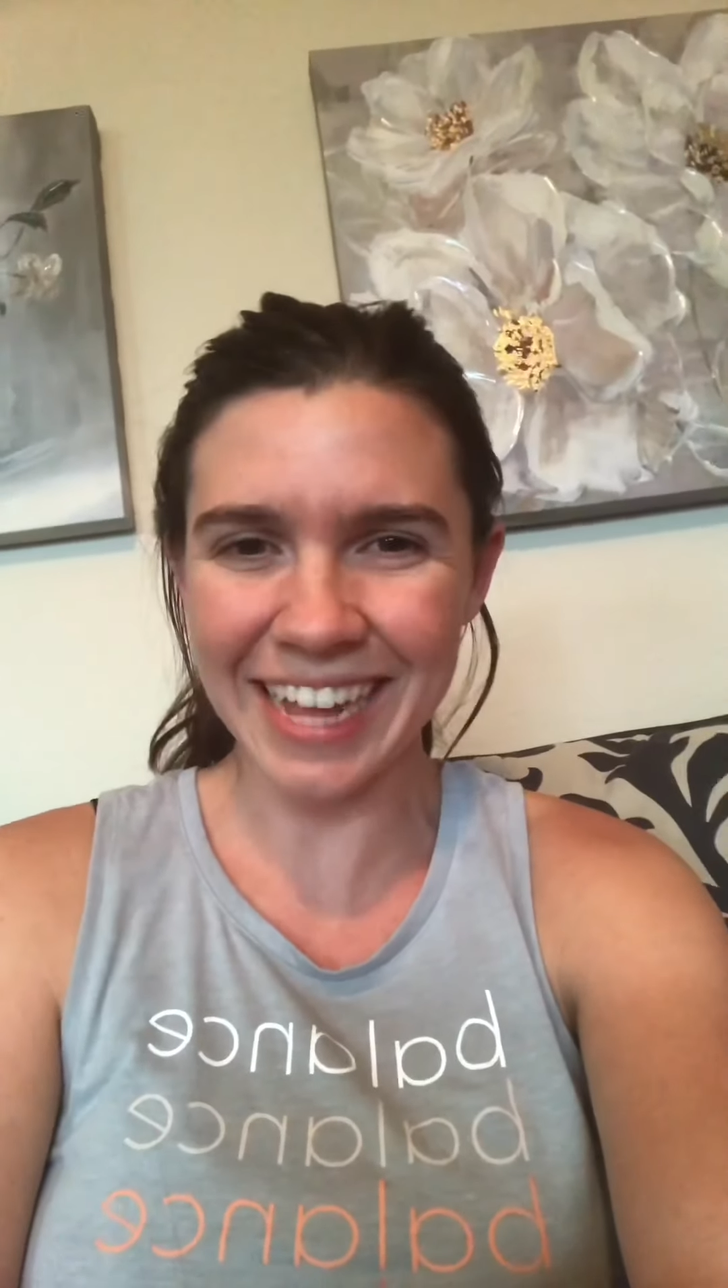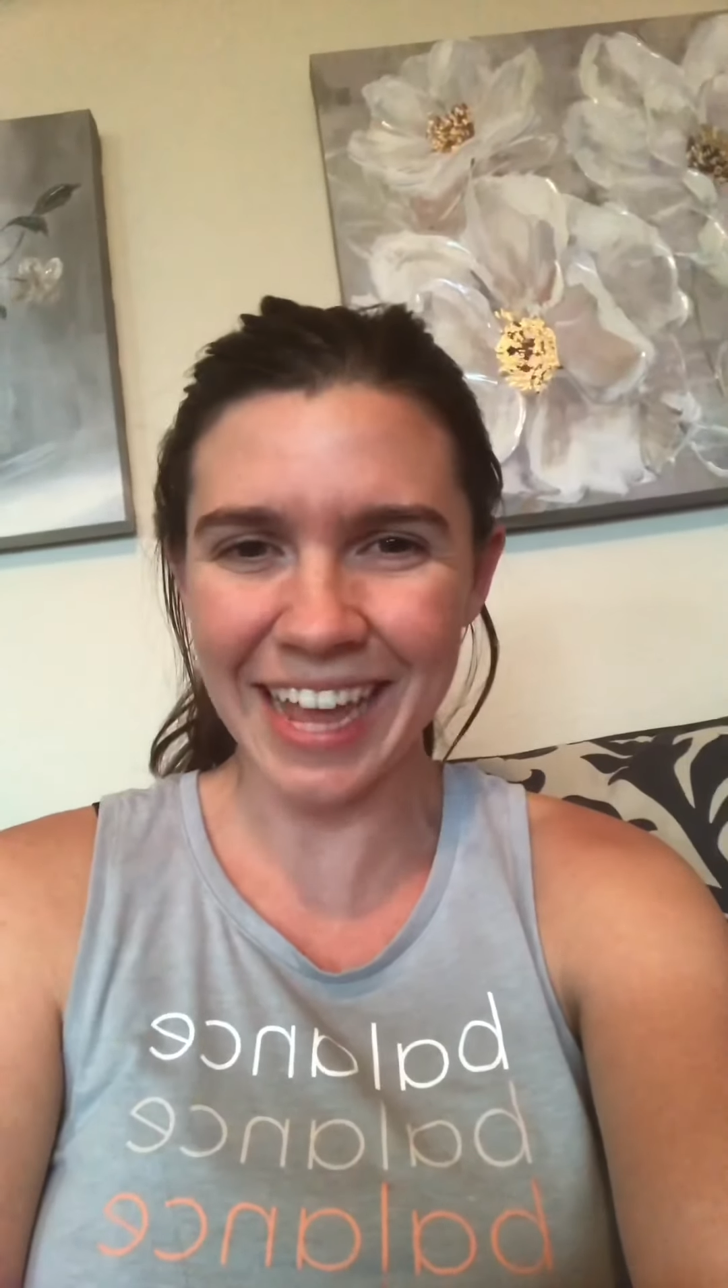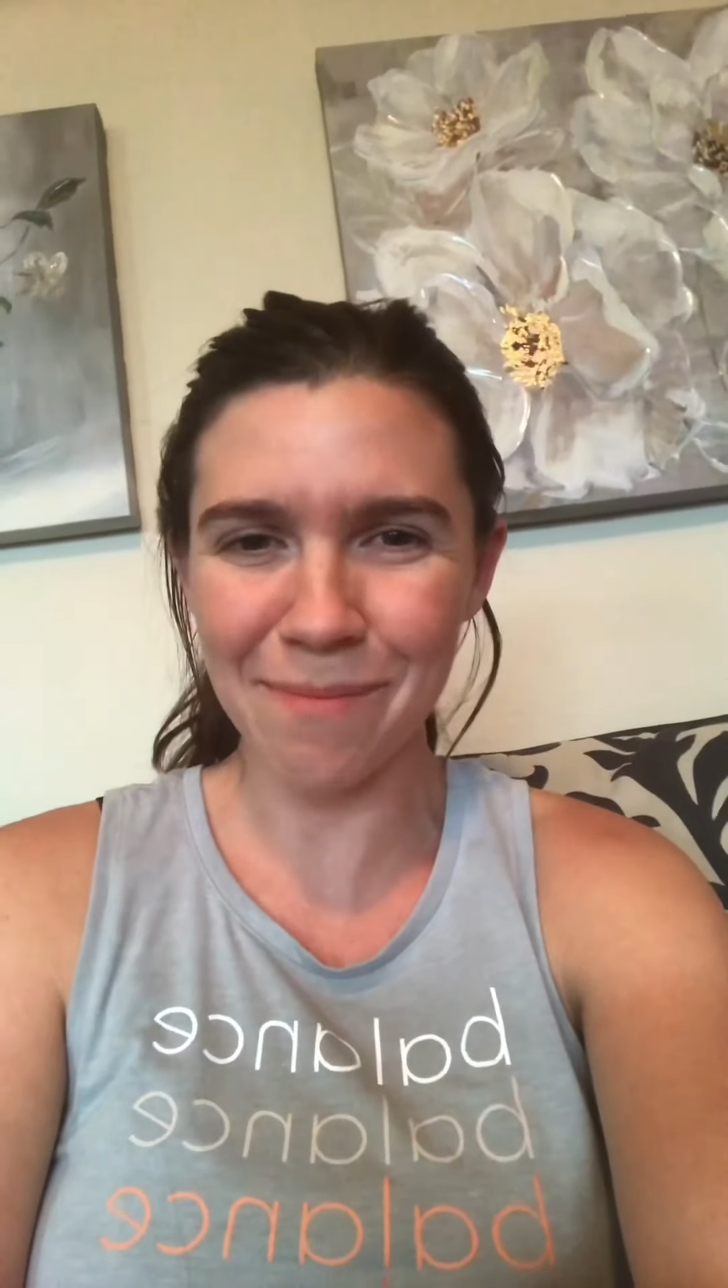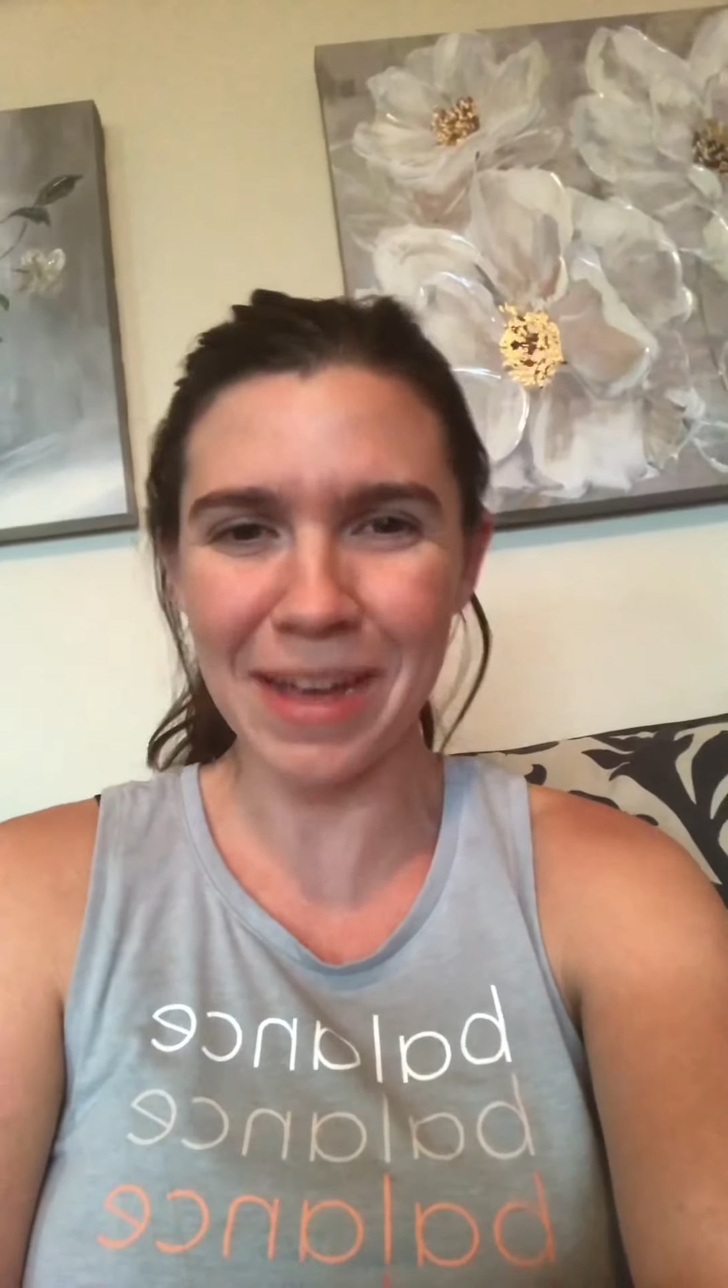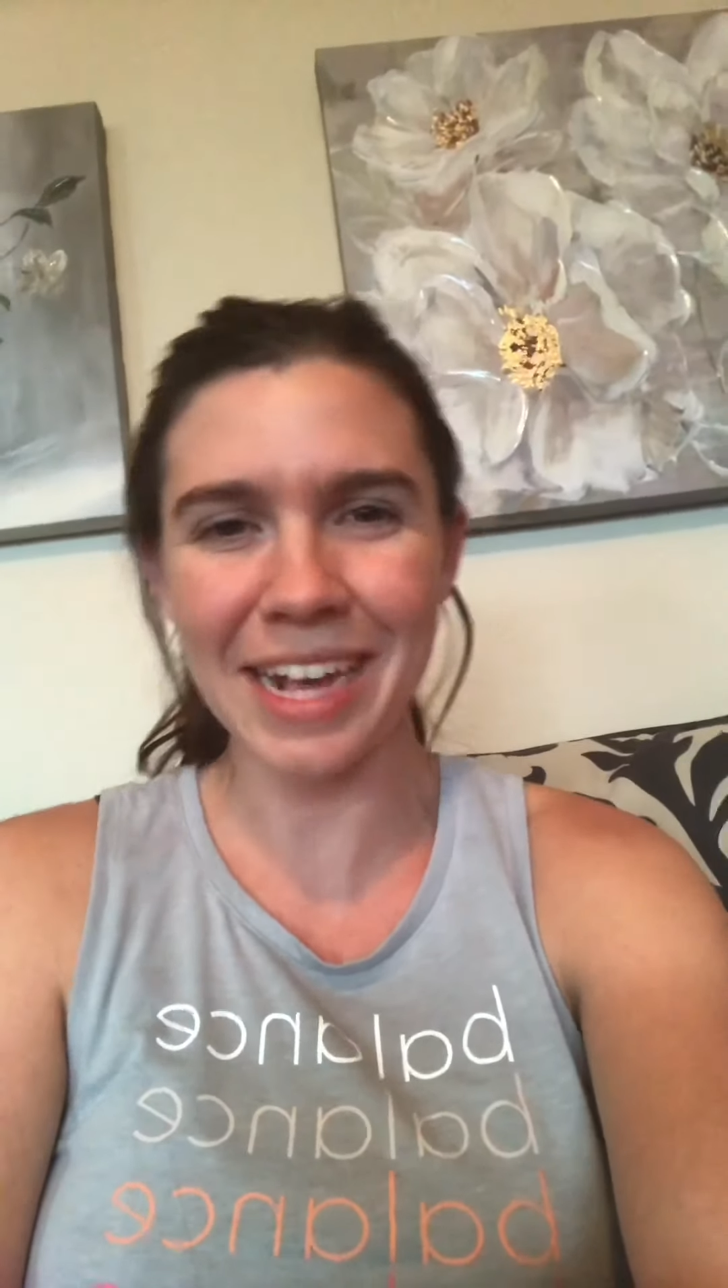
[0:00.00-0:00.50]

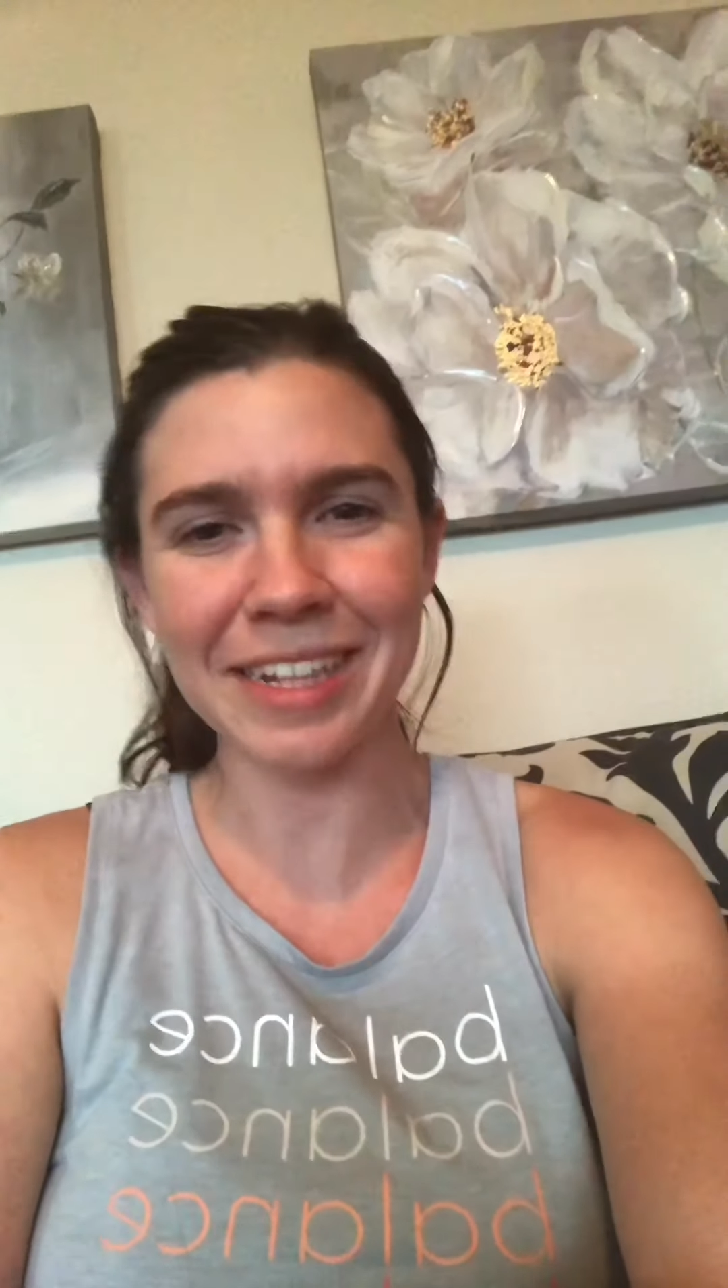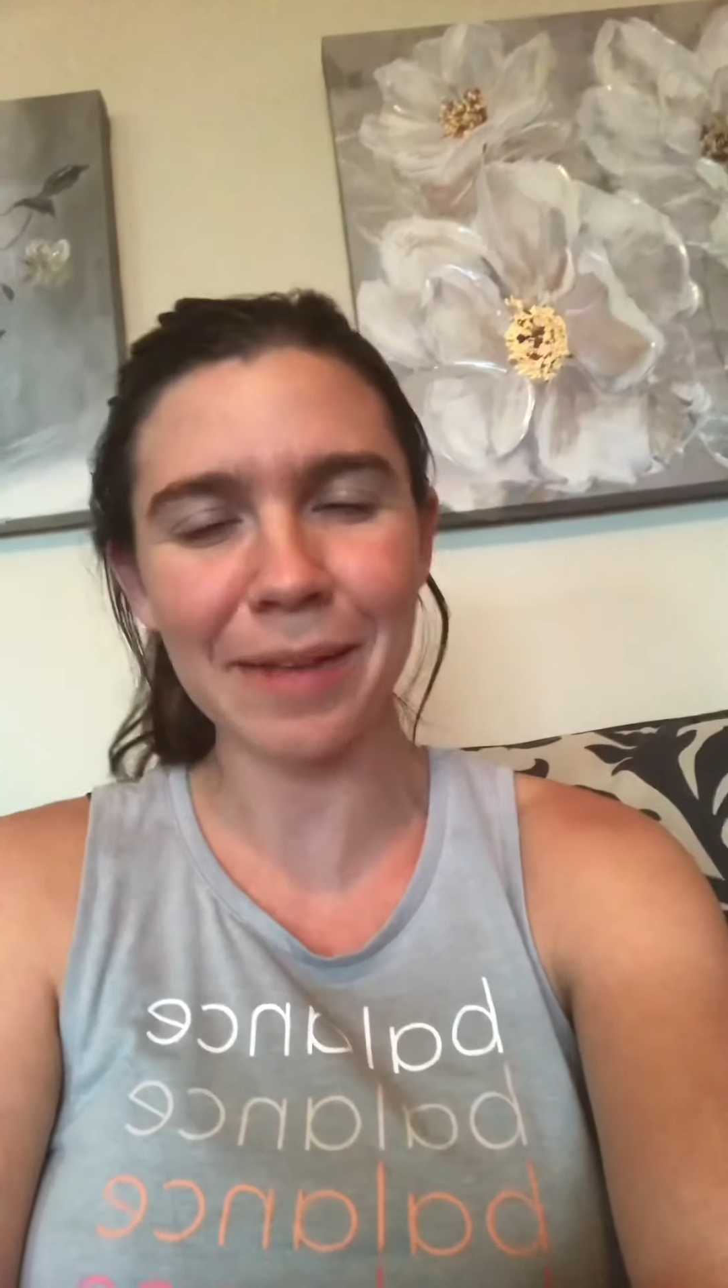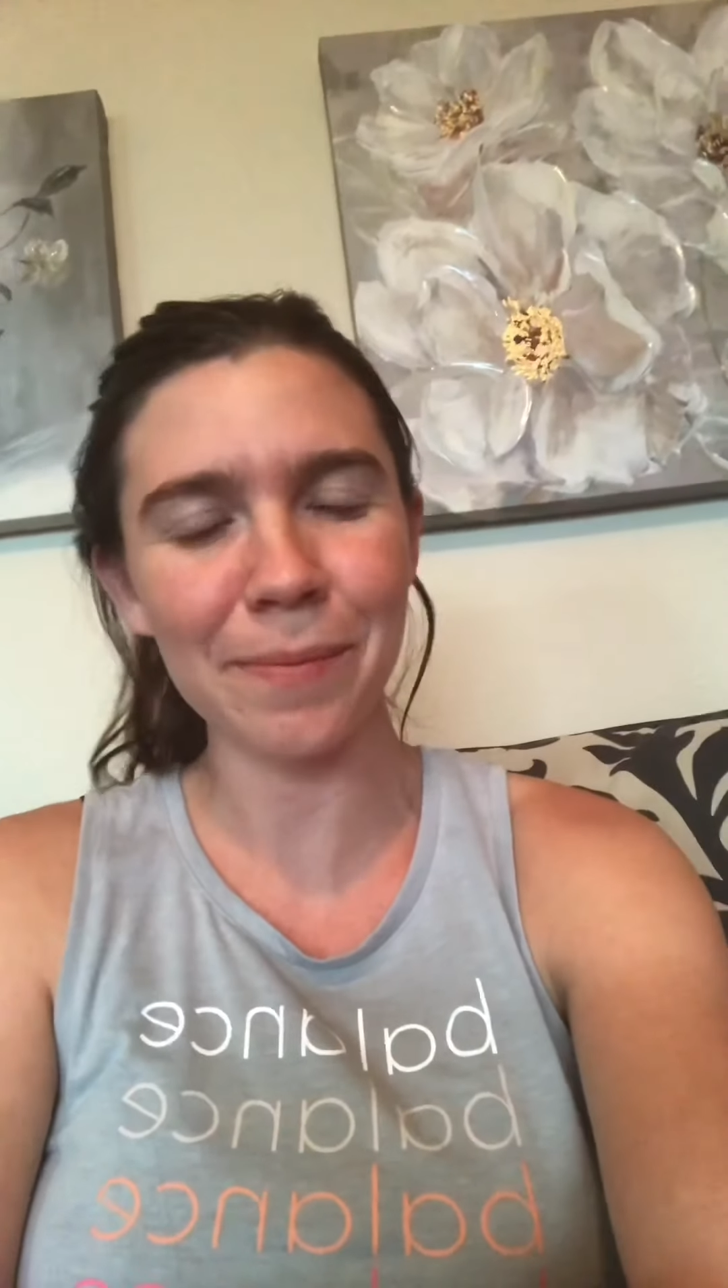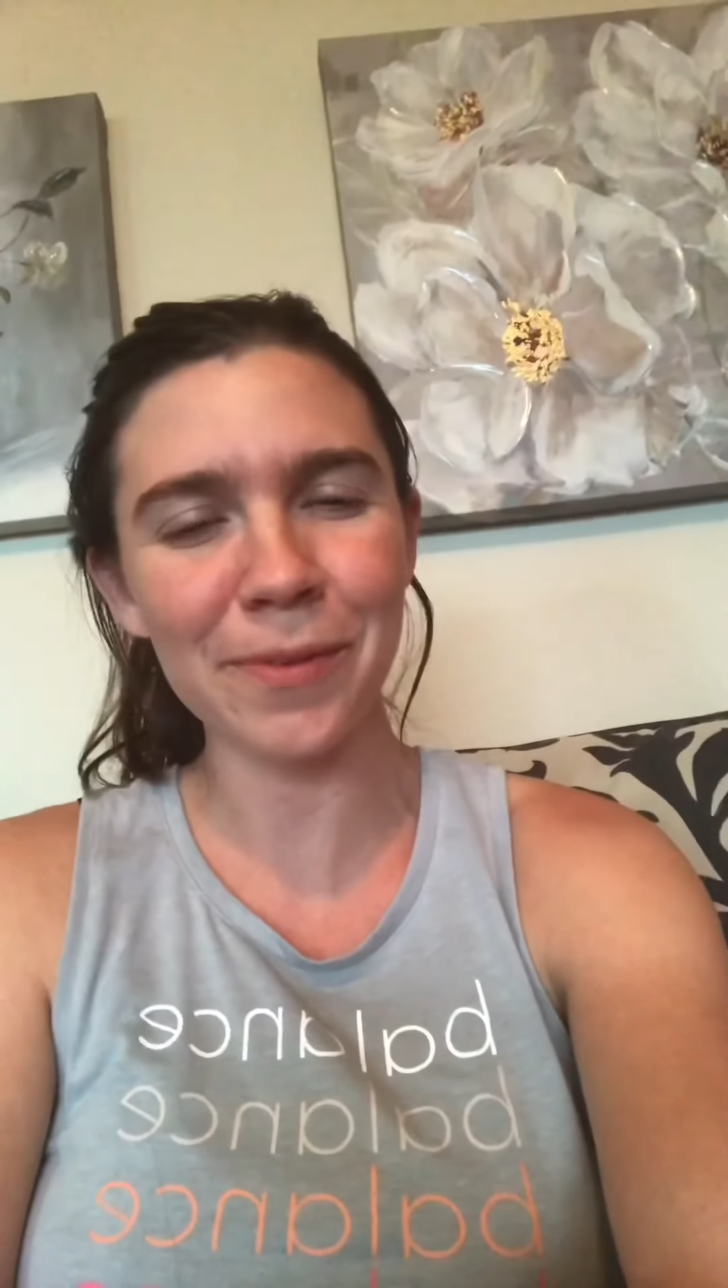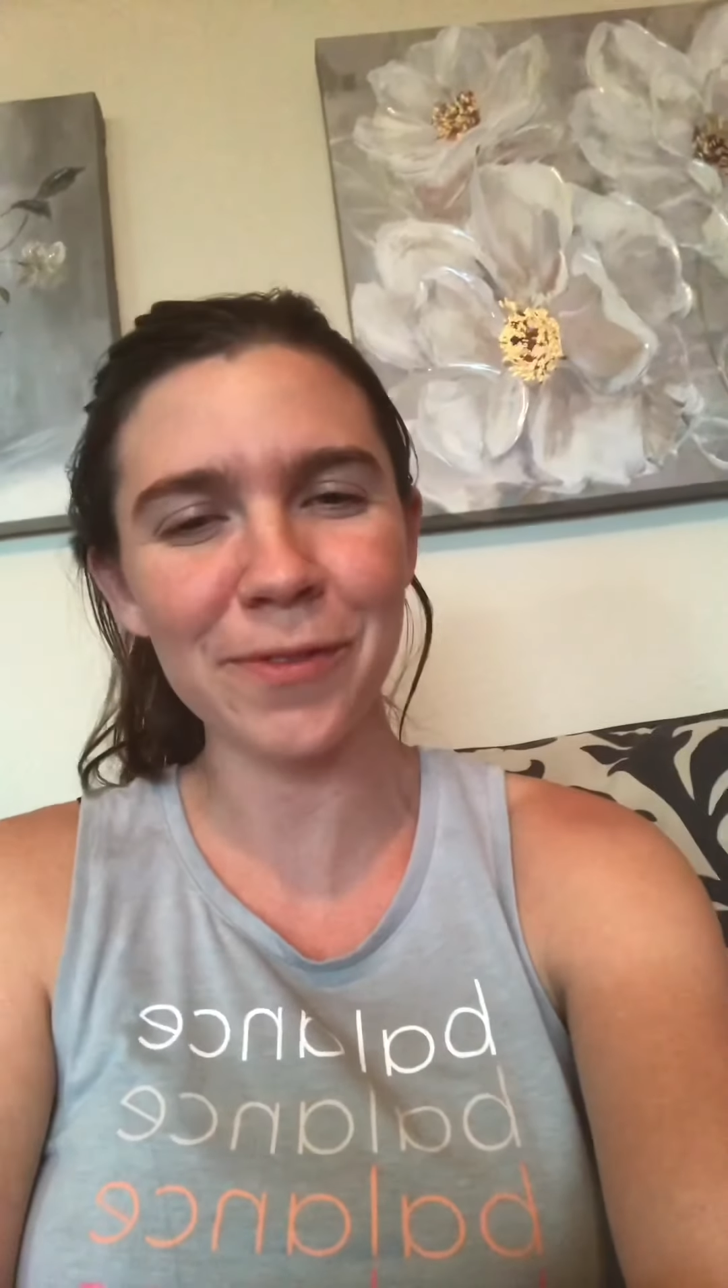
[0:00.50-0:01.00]
and my example